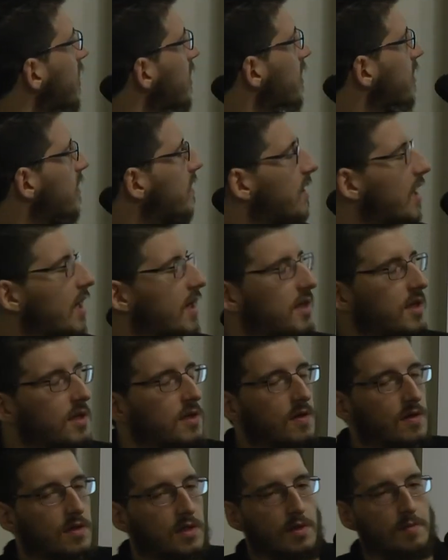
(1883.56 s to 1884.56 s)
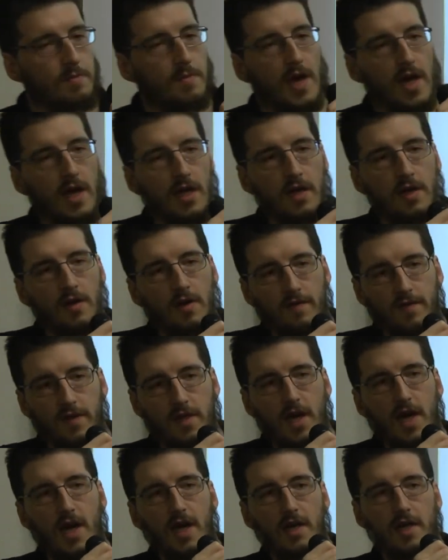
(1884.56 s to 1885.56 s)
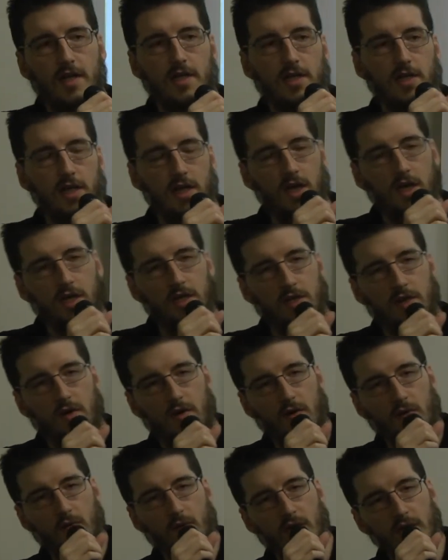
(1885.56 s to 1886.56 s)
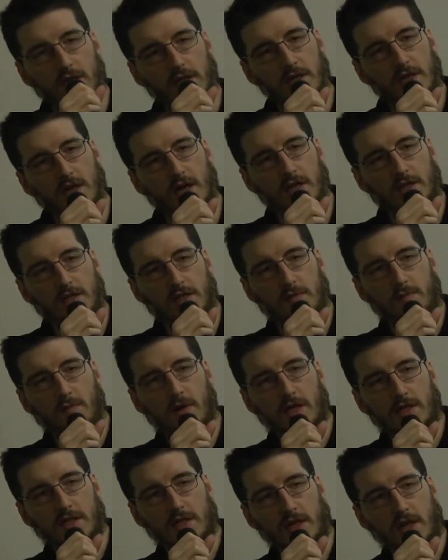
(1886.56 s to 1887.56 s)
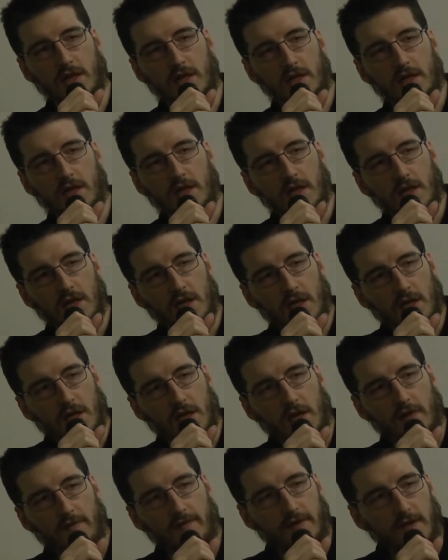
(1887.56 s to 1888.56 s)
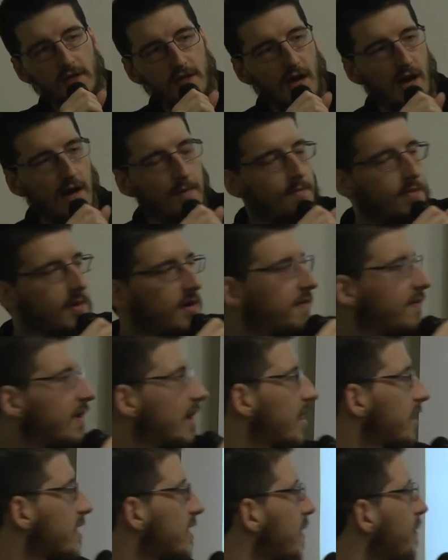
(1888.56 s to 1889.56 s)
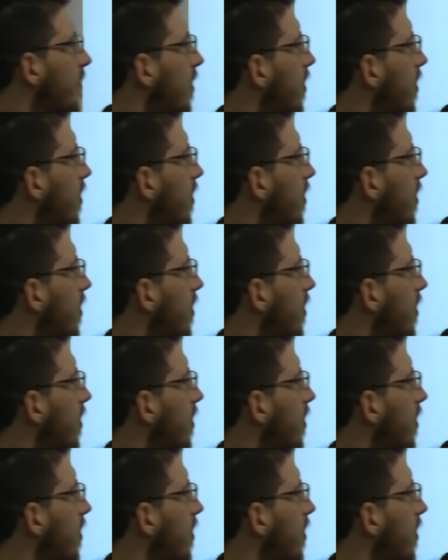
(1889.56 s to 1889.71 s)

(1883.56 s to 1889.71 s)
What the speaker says: is connected on the back of the harness. So what it does is basically lifting up. There are some